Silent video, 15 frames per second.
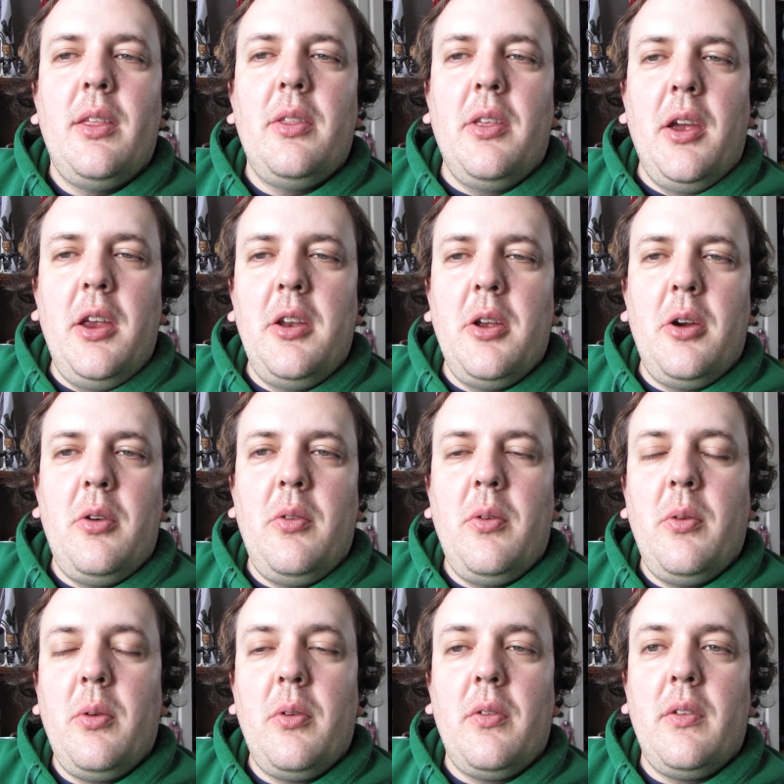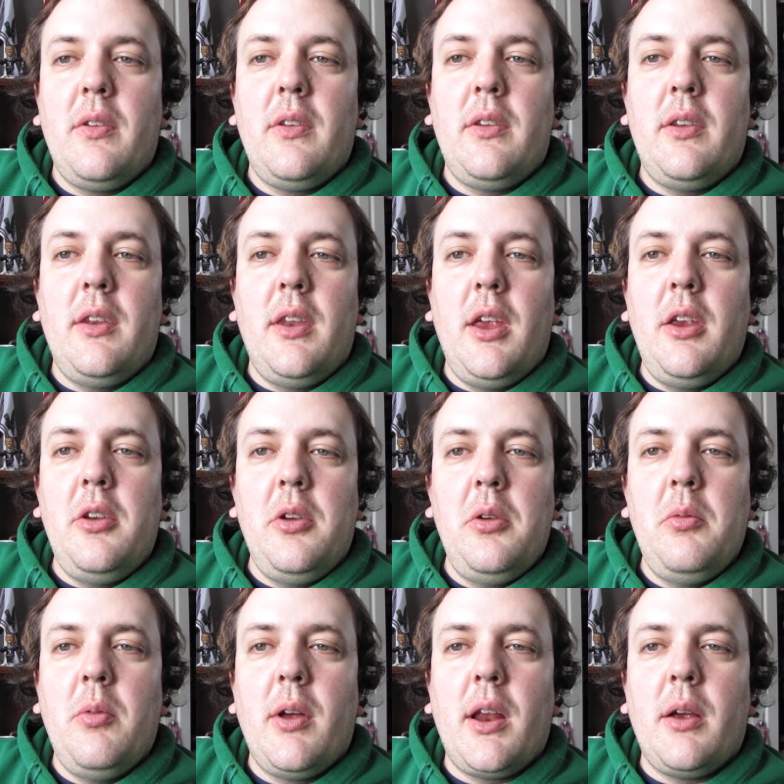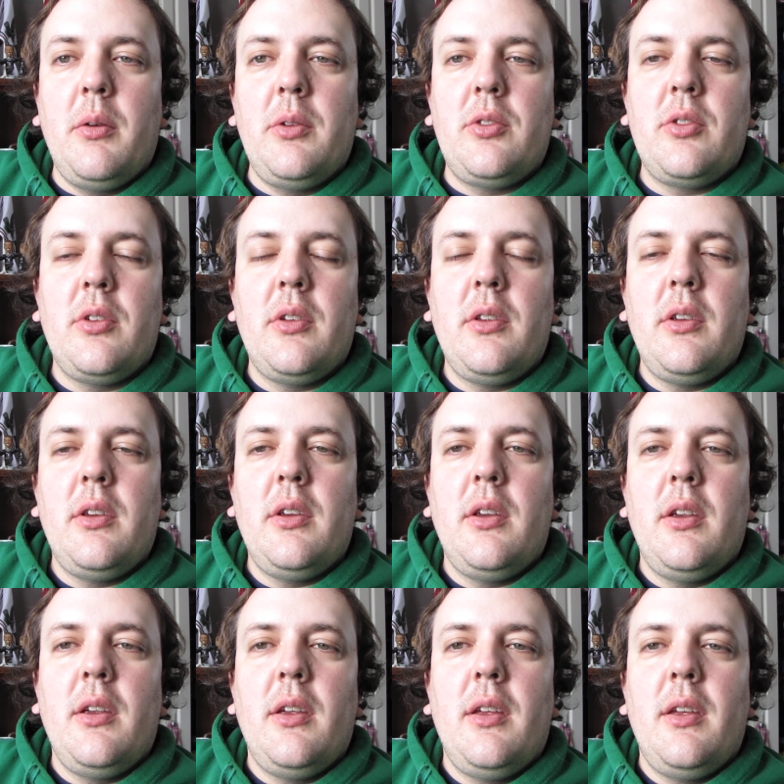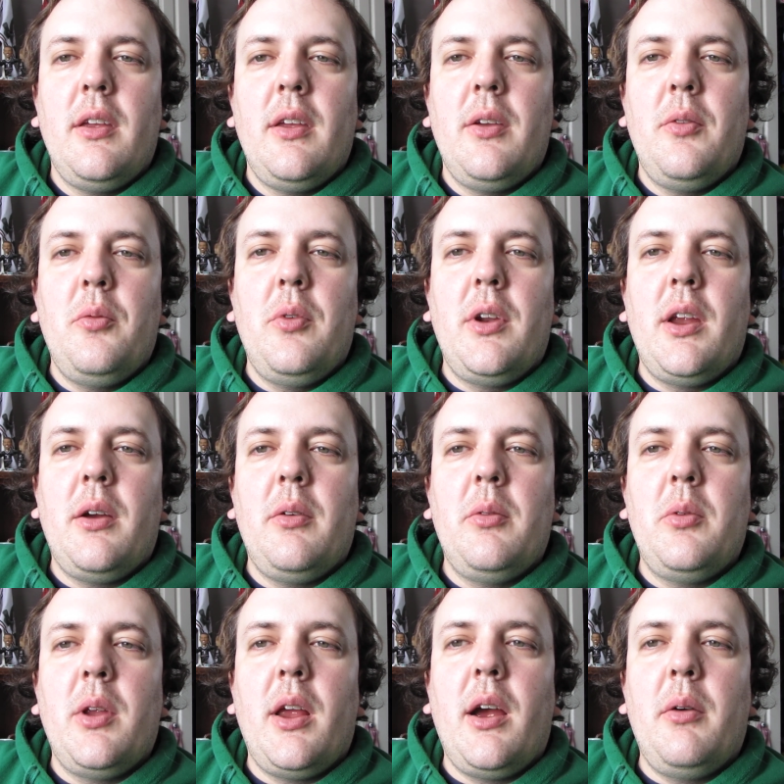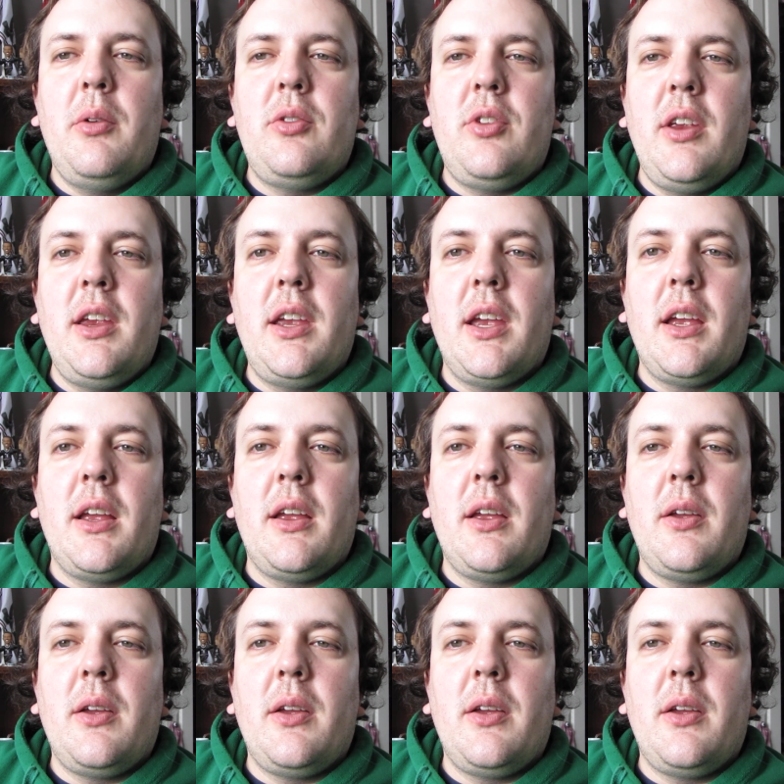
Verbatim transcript: they know, they knew what I was, what I, what I was thinking.